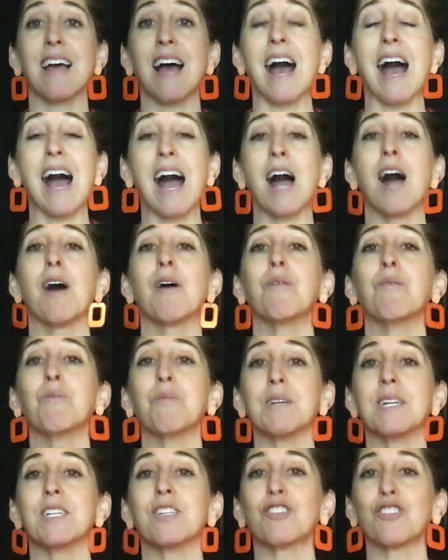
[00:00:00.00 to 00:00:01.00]
how
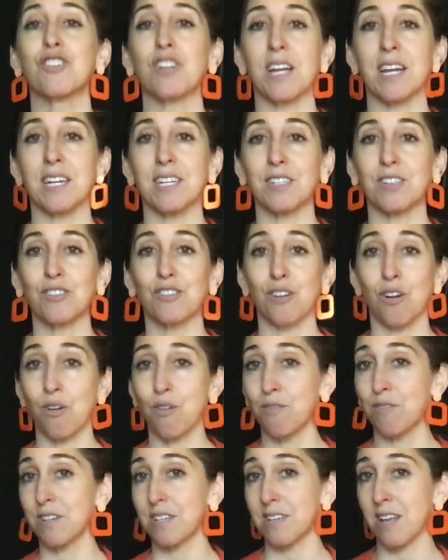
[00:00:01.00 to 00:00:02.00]
we change
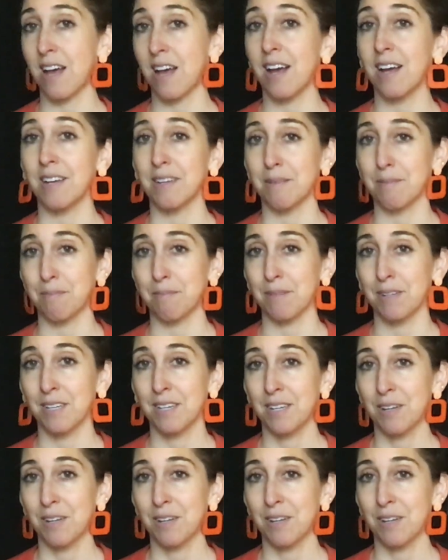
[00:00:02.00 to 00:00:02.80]
over time